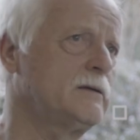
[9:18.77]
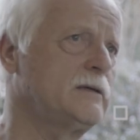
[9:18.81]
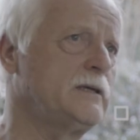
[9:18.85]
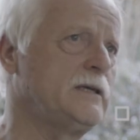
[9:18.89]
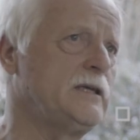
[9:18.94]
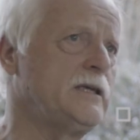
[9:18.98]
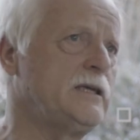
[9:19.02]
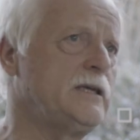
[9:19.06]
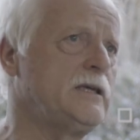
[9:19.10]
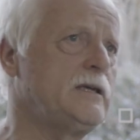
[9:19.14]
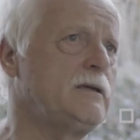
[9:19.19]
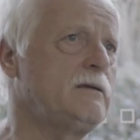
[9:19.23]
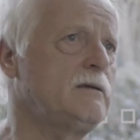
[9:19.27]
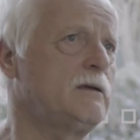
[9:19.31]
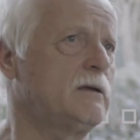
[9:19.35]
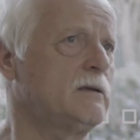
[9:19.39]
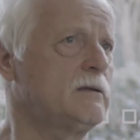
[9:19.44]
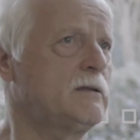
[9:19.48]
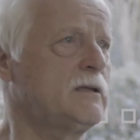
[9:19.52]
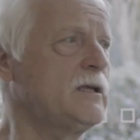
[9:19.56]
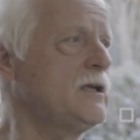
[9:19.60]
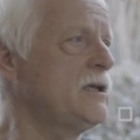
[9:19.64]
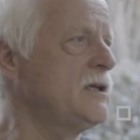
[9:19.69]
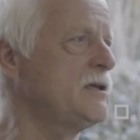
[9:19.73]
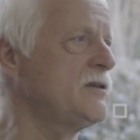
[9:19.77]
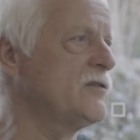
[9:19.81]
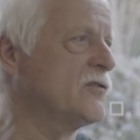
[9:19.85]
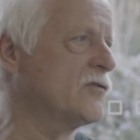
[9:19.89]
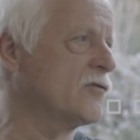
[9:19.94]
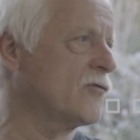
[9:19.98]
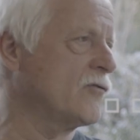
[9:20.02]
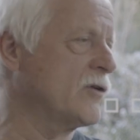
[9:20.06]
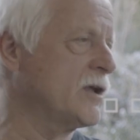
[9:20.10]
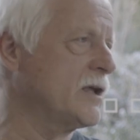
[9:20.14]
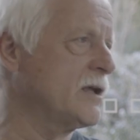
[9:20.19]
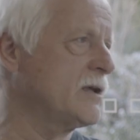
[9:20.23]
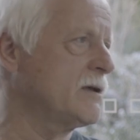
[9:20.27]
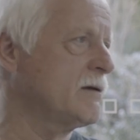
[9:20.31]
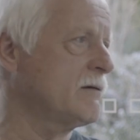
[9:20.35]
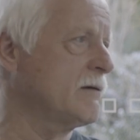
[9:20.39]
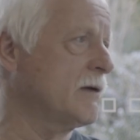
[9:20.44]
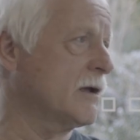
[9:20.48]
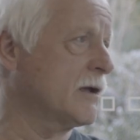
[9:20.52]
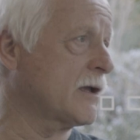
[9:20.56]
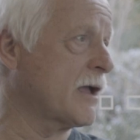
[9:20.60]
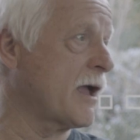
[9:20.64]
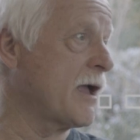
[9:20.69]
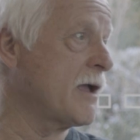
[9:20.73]
E,
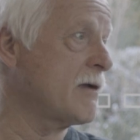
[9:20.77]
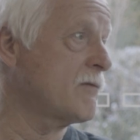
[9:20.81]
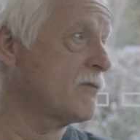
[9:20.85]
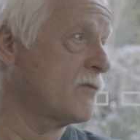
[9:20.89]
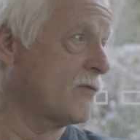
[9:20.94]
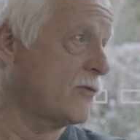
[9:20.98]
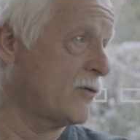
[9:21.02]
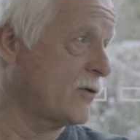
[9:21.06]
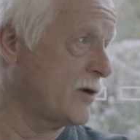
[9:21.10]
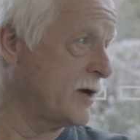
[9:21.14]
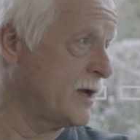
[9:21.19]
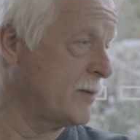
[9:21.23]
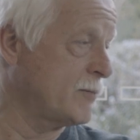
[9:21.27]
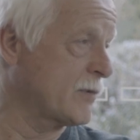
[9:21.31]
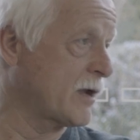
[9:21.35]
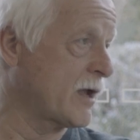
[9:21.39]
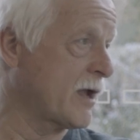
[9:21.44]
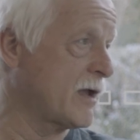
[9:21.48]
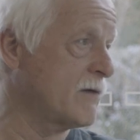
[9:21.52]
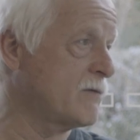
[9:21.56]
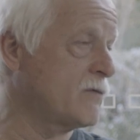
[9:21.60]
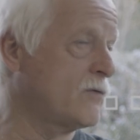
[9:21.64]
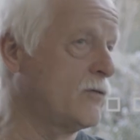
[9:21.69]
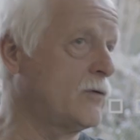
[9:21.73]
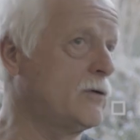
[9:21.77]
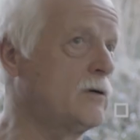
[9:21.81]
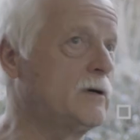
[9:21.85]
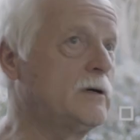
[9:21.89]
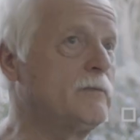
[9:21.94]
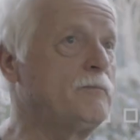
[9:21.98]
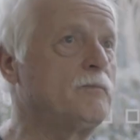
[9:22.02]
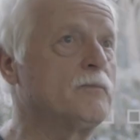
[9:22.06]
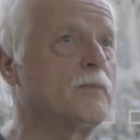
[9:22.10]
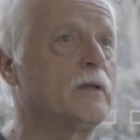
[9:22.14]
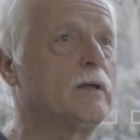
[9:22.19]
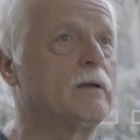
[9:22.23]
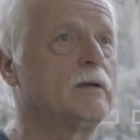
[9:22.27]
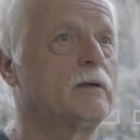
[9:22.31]
D3, K4, MK4,